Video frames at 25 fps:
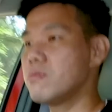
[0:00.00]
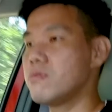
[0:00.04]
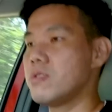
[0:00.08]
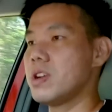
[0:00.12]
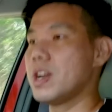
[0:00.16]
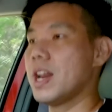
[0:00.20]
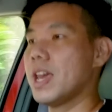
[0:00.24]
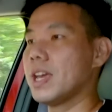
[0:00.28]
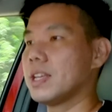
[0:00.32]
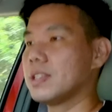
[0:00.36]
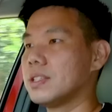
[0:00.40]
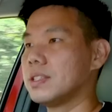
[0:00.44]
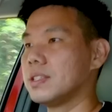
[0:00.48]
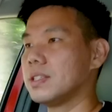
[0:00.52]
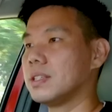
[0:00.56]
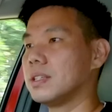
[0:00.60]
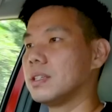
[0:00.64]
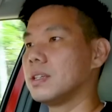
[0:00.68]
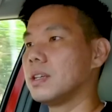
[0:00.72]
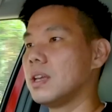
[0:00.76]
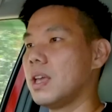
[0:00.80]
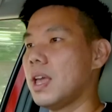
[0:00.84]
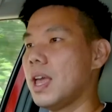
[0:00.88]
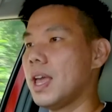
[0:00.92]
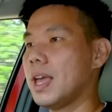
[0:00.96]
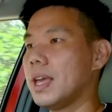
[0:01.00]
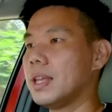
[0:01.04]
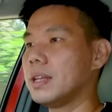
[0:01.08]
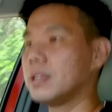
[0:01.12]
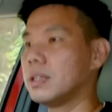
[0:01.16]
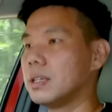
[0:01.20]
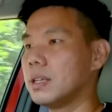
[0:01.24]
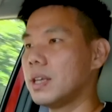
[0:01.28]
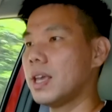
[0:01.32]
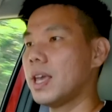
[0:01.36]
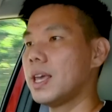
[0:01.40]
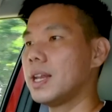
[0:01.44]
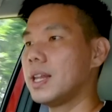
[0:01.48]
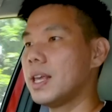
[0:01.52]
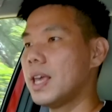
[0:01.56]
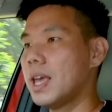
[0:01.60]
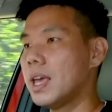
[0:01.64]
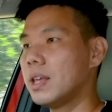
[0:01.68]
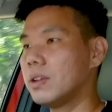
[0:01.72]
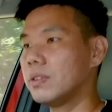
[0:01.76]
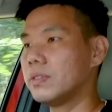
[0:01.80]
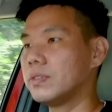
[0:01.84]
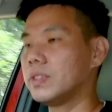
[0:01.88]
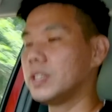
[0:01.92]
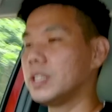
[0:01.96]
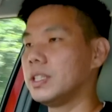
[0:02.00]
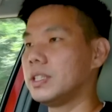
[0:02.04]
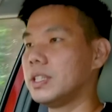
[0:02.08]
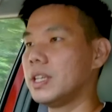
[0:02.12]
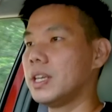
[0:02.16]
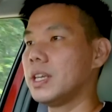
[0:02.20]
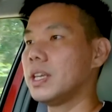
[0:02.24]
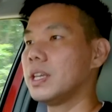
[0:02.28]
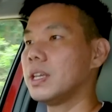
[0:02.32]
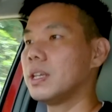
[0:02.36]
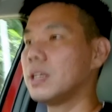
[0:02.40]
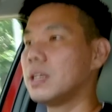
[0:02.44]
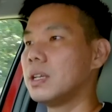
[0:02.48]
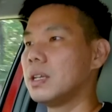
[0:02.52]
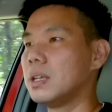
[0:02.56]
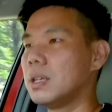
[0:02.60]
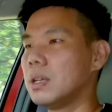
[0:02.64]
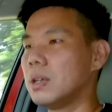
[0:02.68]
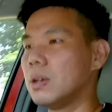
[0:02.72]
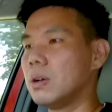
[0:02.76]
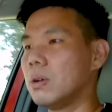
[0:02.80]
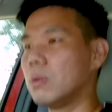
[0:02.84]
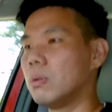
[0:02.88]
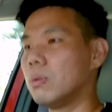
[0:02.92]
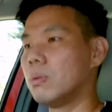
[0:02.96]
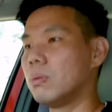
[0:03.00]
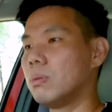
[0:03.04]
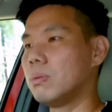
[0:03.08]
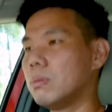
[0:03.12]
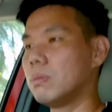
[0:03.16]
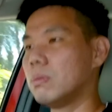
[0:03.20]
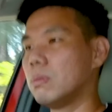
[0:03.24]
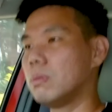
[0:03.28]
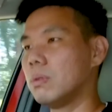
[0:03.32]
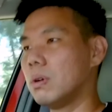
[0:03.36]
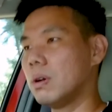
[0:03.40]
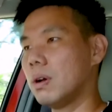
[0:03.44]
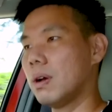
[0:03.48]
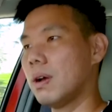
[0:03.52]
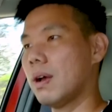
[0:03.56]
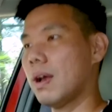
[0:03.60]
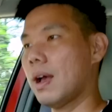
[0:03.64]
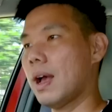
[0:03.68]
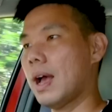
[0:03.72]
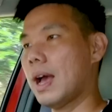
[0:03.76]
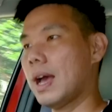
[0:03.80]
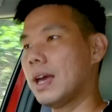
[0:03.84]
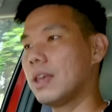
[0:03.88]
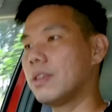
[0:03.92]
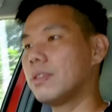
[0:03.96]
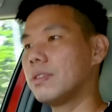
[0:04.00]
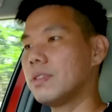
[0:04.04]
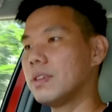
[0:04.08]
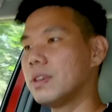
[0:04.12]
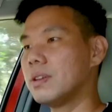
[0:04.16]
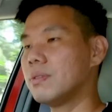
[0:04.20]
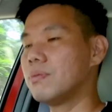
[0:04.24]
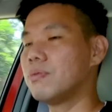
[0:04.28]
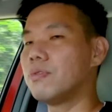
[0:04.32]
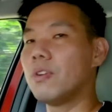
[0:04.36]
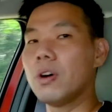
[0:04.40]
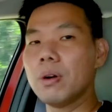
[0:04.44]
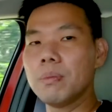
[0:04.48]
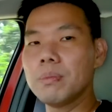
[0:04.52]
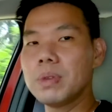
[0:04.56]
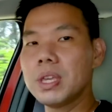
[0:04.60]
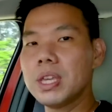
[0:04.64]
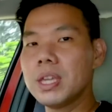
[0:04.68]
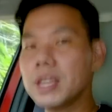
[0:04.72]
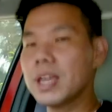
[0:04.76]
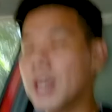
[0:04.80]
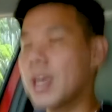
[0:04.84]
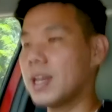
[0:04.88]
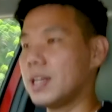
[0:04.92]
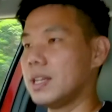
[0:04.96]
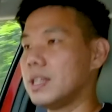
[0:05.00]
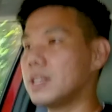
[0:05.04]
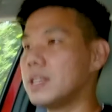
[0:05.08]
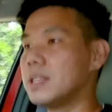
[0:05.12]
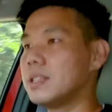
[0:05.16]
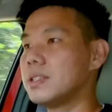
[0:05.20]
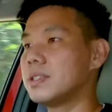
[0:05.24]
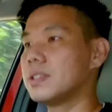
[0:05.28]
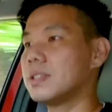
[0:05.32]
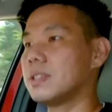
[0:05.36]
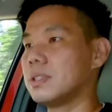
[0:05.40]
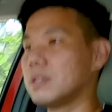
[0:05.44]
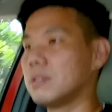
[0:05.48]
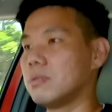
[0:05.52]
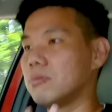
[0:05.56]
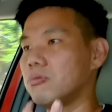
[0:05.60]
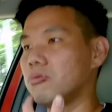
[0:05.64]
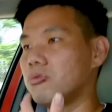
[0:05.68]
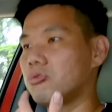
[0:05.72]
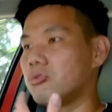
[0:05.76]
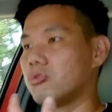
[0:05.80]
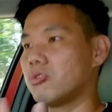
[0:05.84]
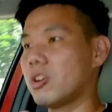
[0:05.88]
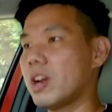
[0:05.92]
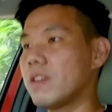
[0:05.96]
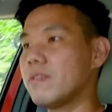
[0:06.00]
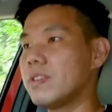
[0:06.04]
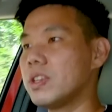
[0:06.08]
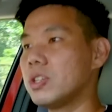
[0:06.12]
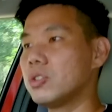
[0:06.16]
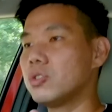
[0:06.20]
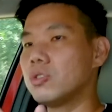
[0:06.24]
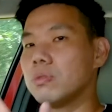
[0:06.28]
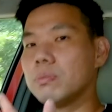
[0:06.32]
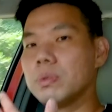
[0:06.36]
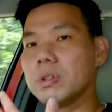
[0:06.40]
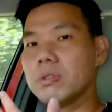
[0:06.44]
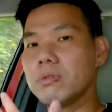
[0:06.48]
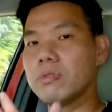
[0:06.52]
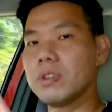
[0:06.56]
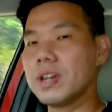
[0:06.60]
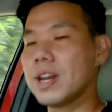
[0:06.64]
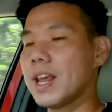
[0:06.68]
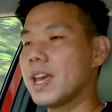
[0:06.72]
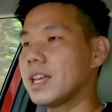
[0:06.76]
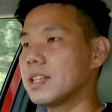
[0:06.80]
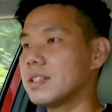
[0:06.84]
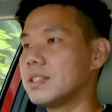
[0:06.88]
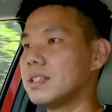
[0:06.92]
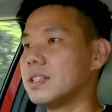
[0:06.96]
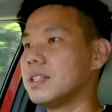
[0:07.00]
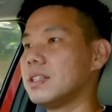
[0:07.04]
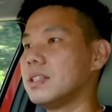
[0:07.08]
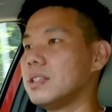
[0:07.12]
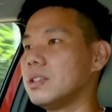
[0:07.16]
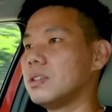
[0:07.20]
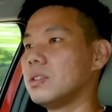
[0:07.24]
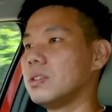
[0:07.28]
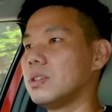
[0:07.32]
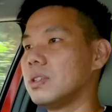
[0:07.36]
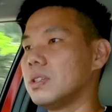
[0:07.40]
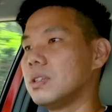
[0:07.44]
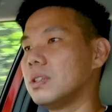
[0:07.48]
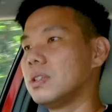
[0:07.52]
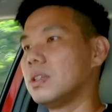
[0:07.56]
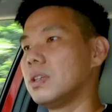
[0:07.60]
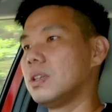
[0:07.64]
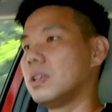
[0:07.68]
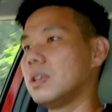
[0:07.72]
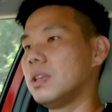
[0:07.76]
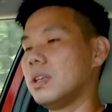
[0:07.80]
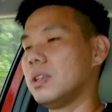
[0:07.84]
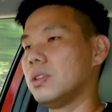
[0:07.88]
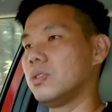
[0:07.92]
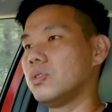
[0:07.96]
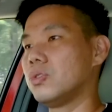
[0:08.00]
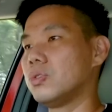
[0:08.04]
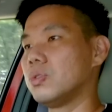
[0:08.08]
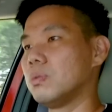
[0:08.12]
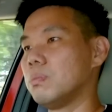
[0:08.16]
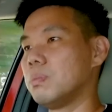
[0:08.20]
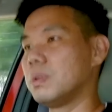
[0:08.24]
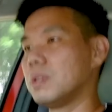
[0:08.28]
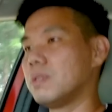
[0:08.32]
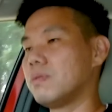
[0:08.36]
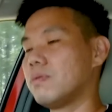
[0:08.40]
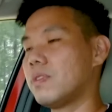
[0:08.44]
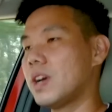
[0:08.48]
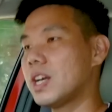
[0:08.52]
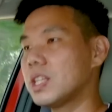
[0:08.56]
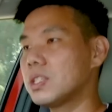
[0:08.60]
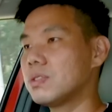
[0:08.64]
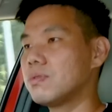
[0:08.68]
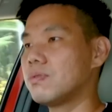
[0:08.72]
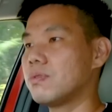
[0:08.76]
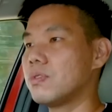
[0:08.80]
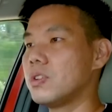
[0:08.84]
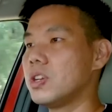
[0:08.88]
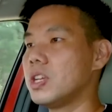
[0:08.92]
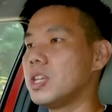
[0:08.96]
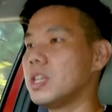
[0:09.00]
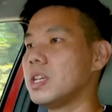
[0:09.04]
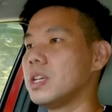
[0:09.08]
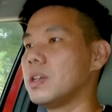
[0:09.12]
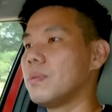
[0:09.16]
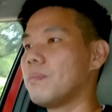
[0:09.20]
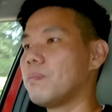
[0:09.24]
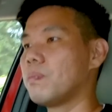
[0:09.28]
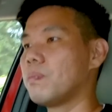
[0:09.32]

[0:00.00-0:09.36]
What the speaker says: relaxing. And at the end of the day, I think for me at least, driving should be relaxing, should be fuss-free,